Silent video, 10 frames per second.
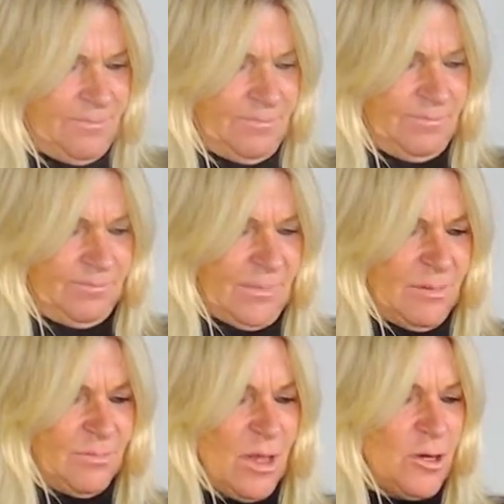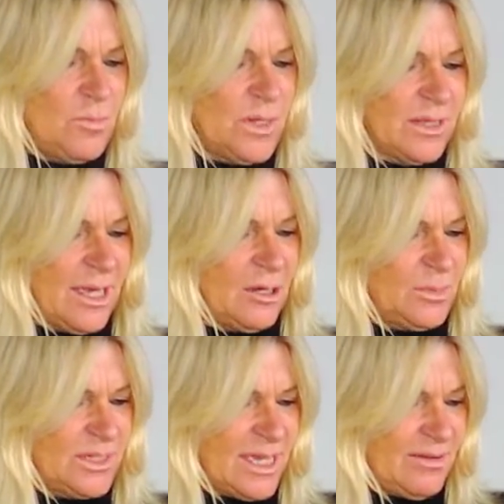I'm hoping that I'll be
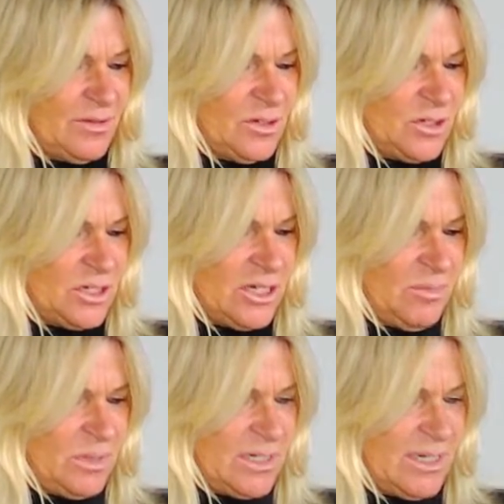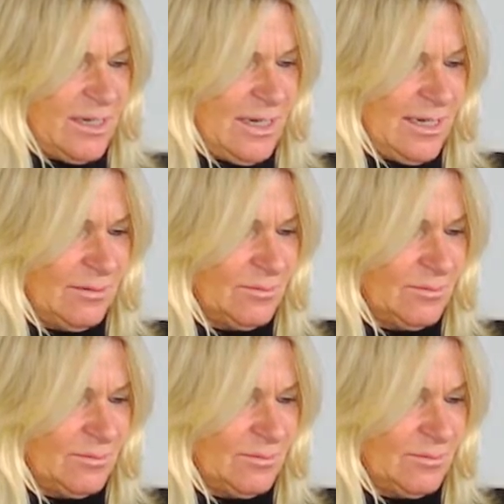safe to just tip it in now.